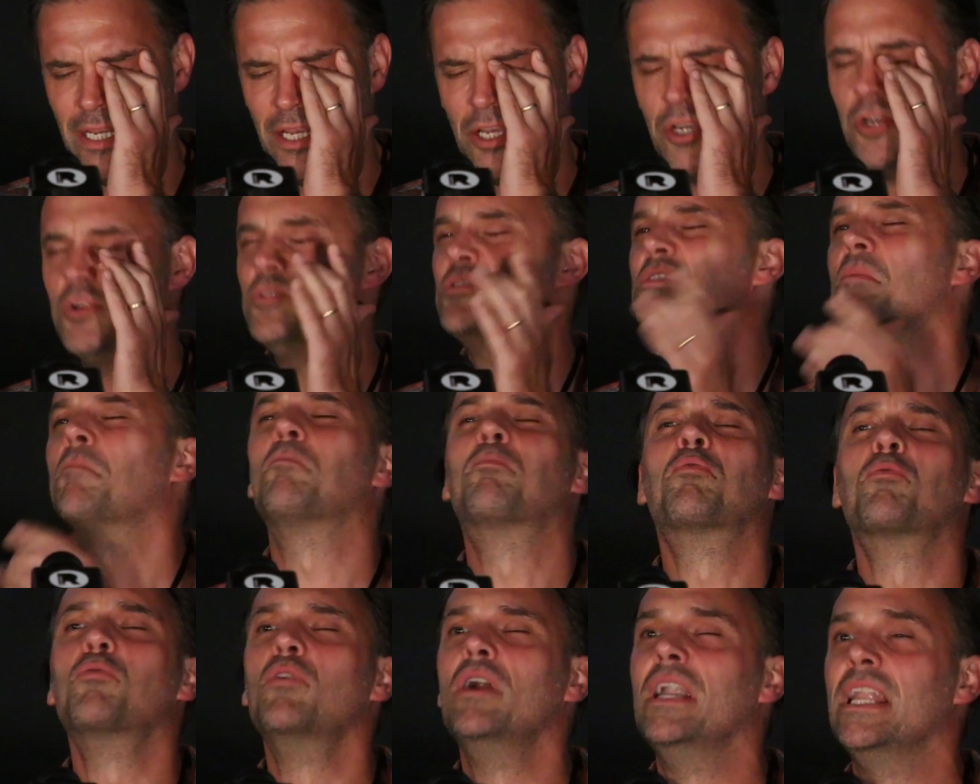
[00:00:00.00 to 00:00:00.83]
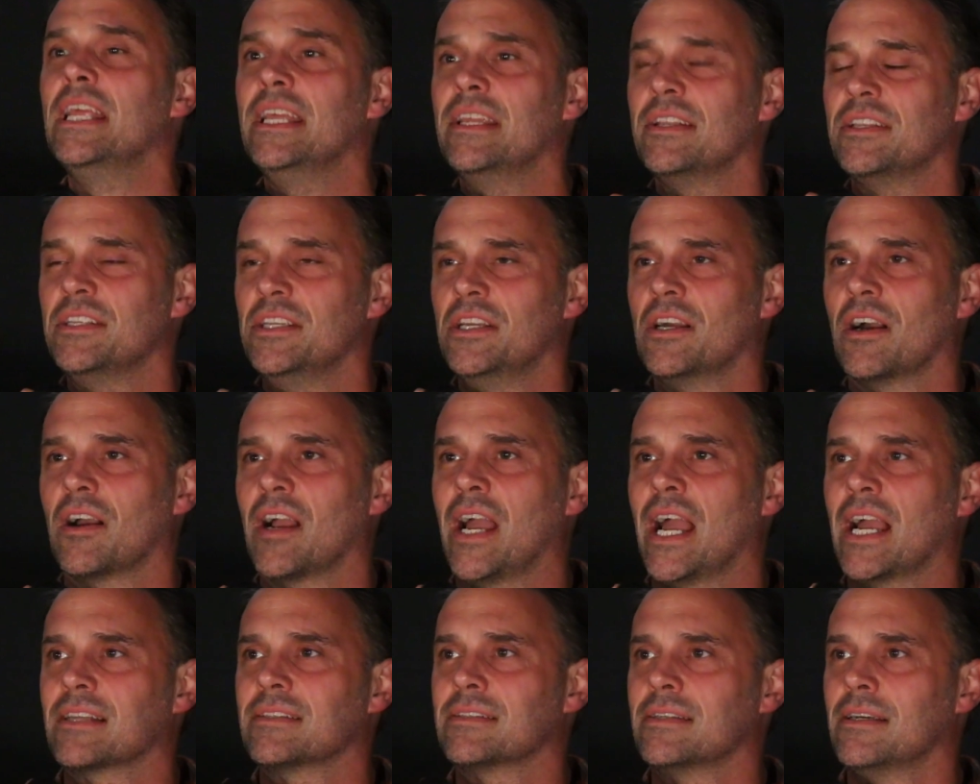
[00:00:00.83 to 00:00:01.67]
Who's a brilliant young
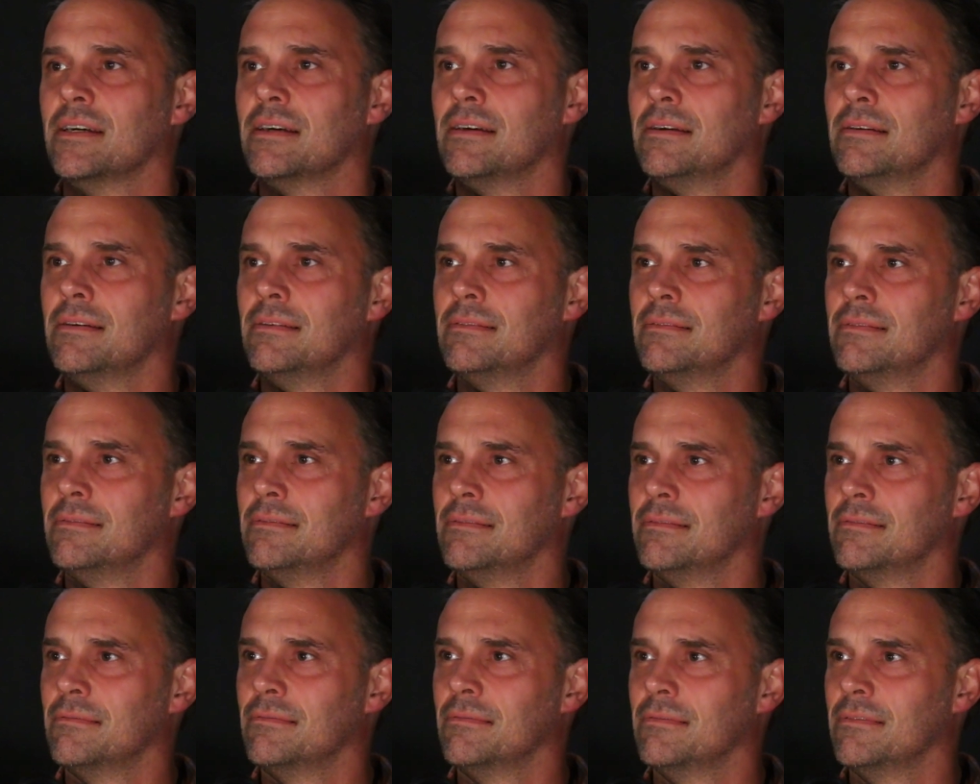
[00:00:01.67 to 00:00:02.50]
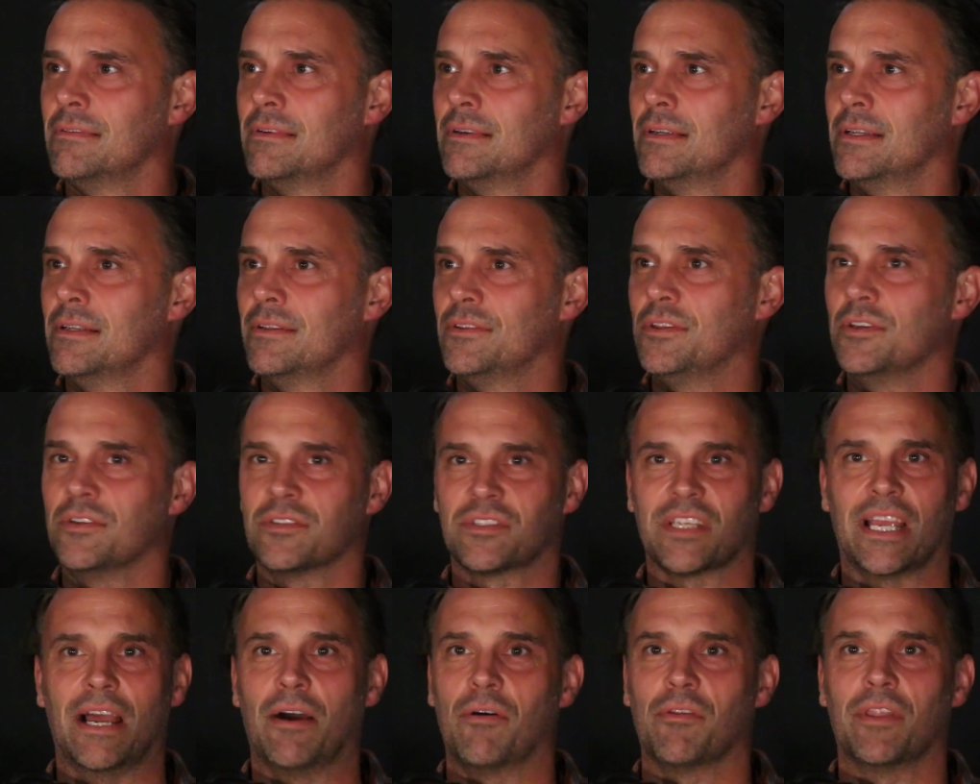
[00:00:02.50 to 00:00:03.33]
actor
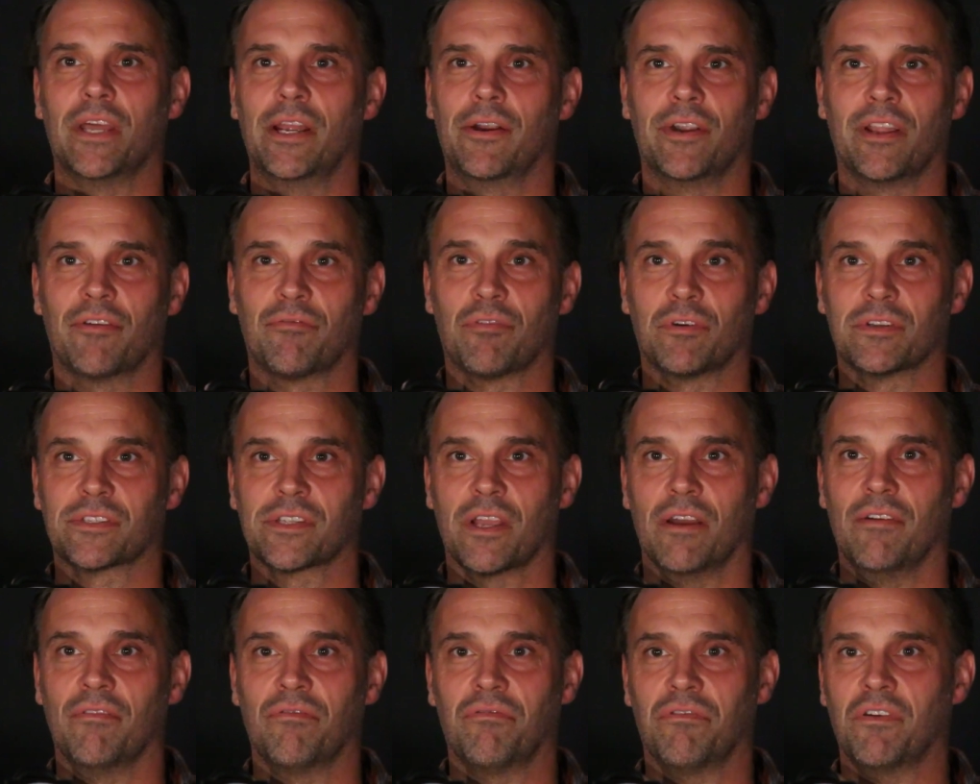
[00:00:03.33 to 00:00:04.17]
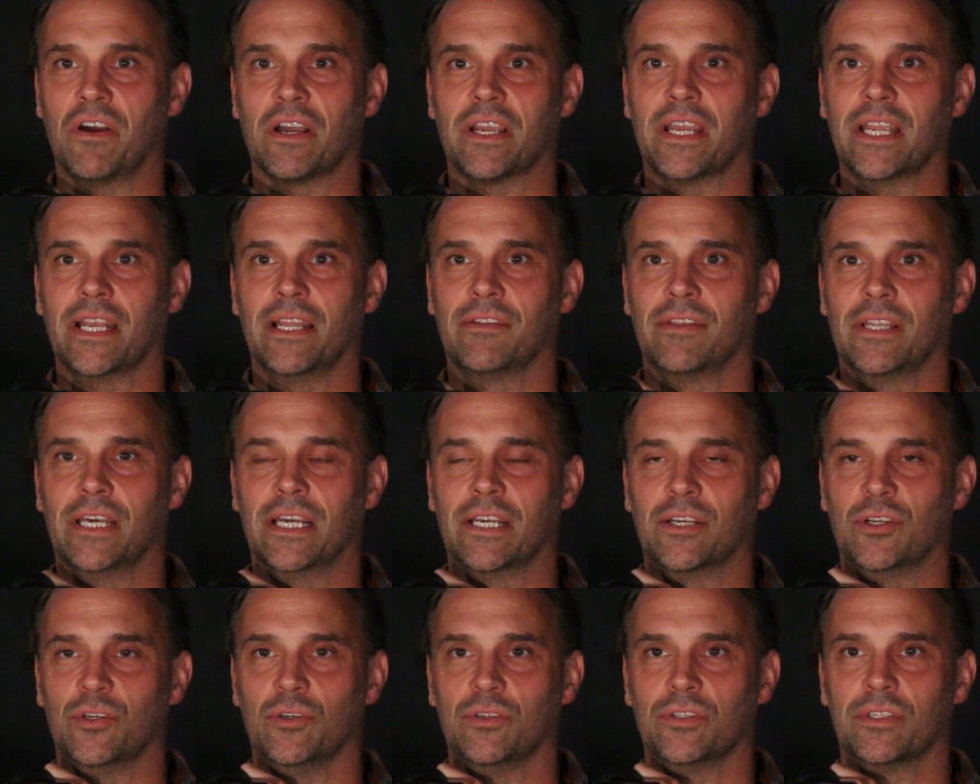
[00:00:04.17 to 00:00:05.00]
that's out there and everyone's going, fucking hell, they're good.